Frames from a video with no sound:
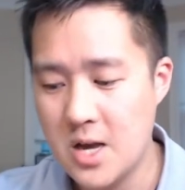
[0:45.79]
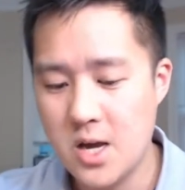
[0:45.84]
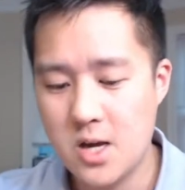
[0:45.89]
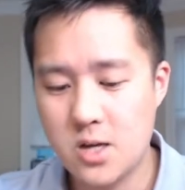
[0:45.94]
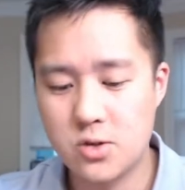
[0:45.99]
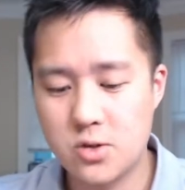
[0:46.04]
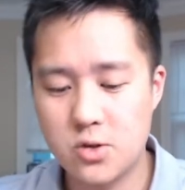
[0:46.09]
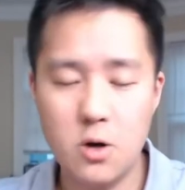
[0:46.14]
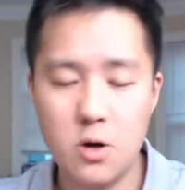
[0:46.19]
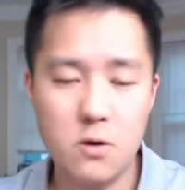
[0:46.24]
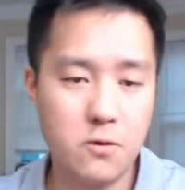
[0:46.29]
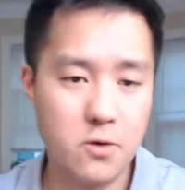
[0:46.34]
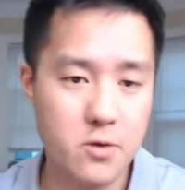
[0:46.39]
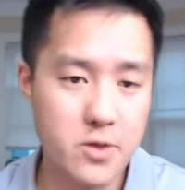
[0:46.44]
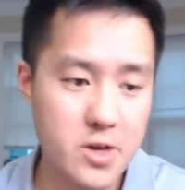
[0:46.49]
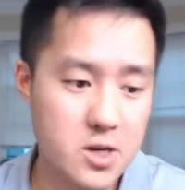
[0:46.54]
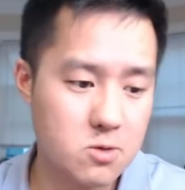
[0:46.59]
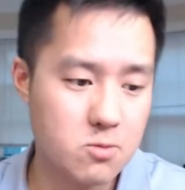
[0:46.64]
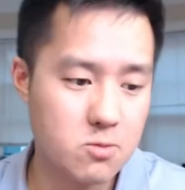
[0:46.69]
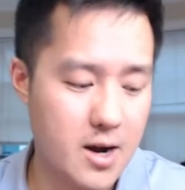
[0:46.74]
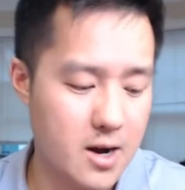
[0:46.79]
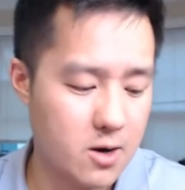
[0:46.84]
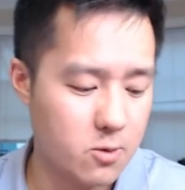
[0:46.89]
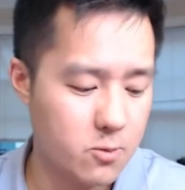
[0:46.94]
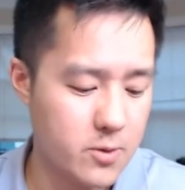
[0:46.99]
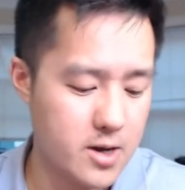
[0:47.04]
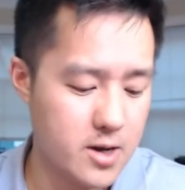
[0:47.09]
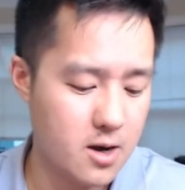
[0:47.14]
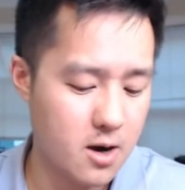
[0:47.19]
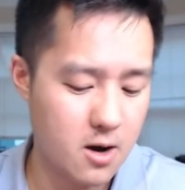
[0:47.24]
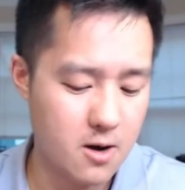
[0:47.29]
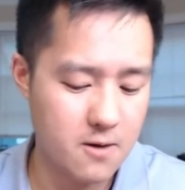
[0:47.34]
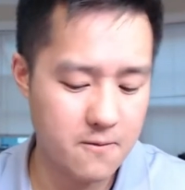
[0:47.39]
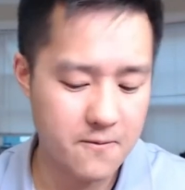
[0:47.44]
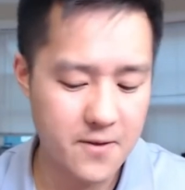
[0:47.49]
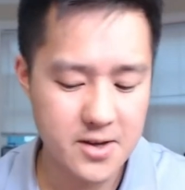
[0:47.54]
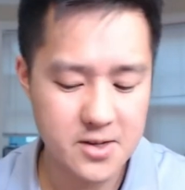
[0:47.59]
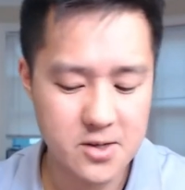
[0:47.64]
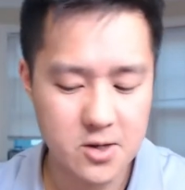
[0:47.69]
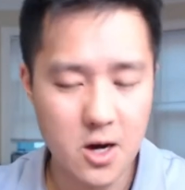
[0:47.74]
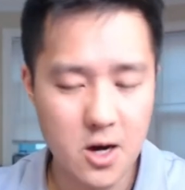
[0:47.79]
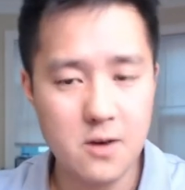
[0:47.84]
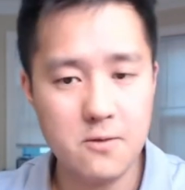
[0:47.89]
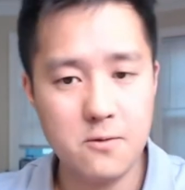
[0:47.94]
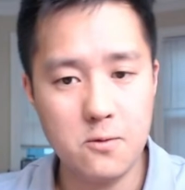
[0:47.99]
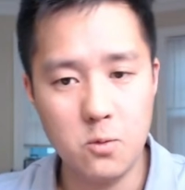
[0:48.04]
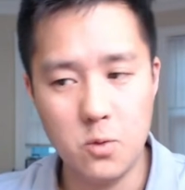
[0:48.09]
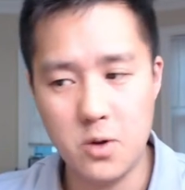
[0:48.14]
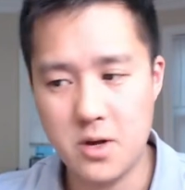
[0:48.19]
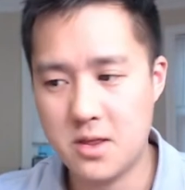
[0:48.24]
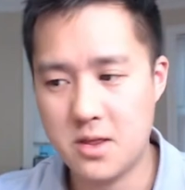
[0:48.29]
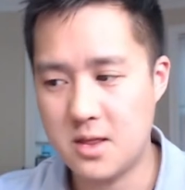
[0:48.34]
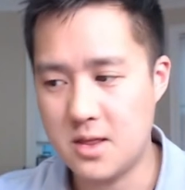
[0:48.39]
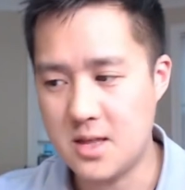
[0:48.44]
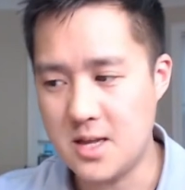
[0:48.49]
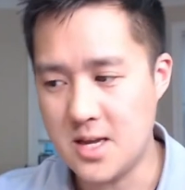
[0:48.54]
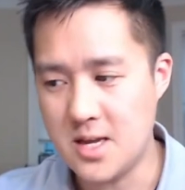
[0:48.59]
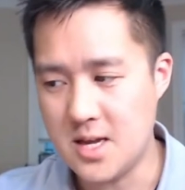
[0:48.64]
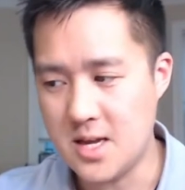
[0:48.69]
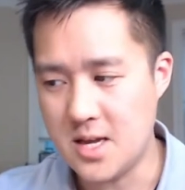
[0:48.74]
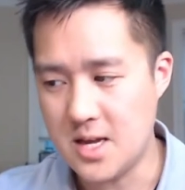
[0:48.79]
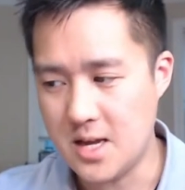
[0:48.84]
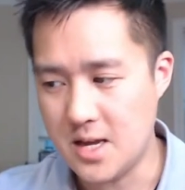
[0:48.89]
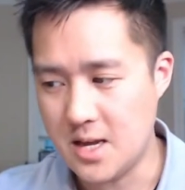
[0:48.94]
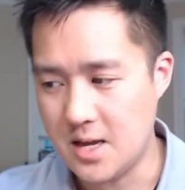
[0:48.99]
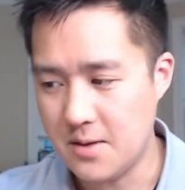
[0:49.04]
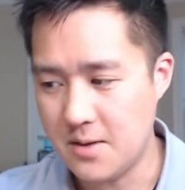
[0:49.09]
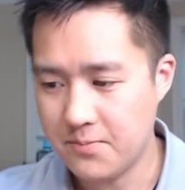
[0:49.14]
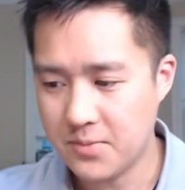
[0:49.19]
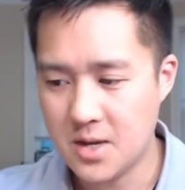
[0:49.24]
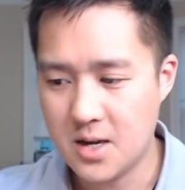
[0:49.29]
So for this round, we are facing off with the